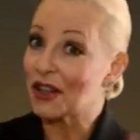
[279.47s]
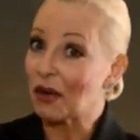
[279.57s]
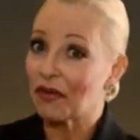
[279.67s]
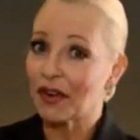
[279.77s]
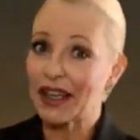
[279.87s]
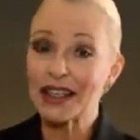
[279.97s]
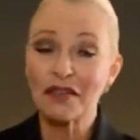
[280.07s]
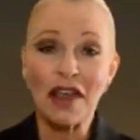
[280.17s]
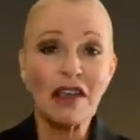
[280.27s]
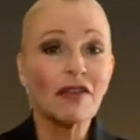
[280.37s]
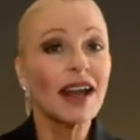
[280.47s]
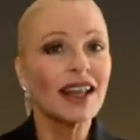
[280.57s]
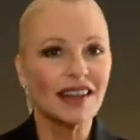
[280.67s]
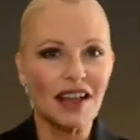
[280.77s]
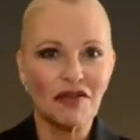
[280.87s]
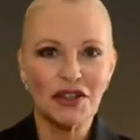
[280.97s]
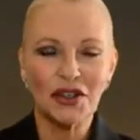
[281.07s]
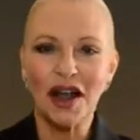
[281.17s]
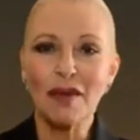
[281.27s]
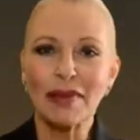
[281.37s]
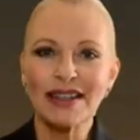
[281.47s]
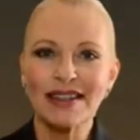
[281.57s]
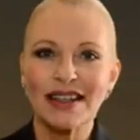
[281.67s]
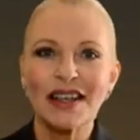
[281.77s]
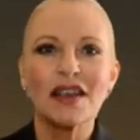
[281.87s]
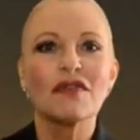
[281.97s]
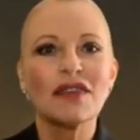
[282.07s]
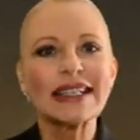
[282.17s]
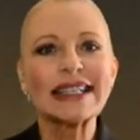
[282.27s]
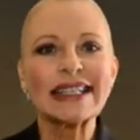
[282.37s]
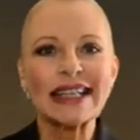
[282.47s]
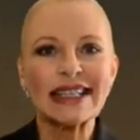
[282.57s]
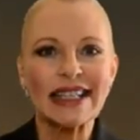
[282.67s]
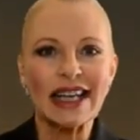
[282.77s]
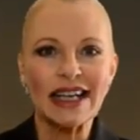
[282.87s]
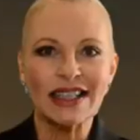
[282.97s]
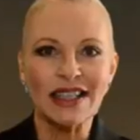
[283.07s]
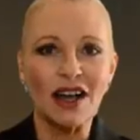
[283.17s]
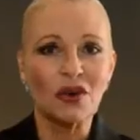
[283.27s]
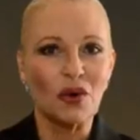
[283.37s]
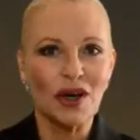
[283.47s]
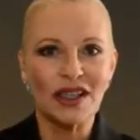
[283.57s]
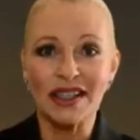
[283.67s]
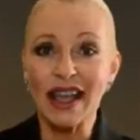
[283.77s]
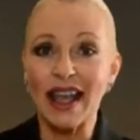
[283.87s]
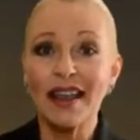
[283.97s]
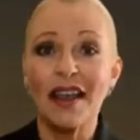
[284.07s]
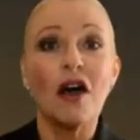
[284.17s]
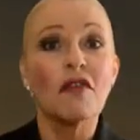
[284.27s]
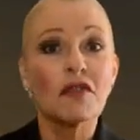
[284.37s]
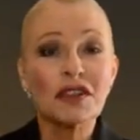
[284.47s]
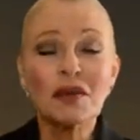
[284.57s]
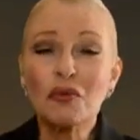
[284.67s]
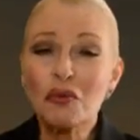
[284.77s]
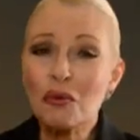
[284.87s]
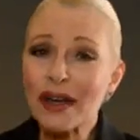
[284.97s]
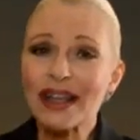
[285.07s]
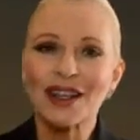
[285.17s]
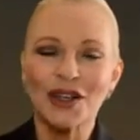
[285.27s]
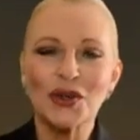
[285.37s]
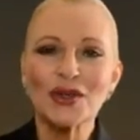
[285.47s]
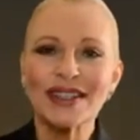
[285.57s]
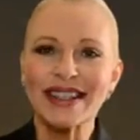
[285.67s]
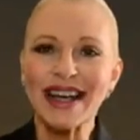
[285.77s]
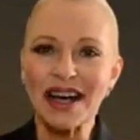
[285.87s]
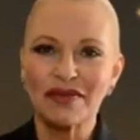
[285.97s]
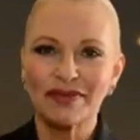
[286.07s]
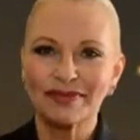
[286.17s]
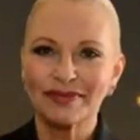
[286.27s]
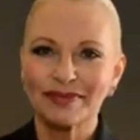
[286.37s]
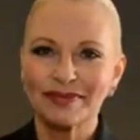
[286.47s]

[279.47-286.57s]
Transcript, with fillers: Don't forget to favorite and leave us your comments. Visit sunsigns.org today for some really cool stuff.